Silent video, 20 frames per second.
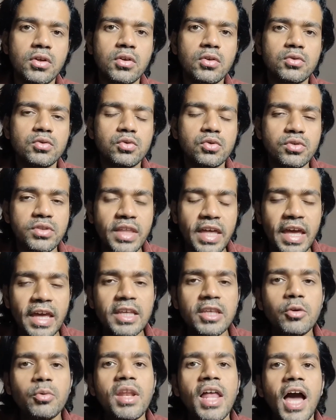So there
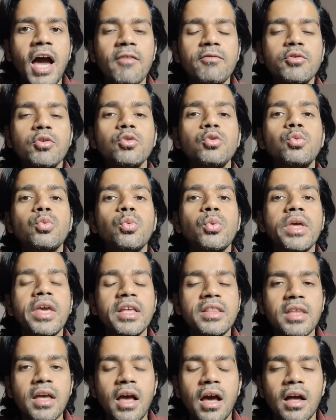you will have to
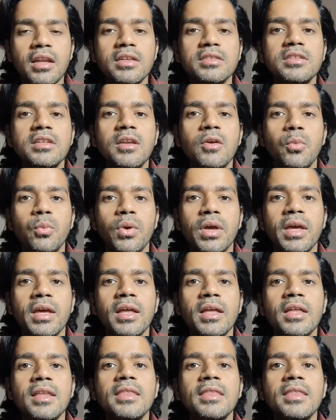tweak the colors in a way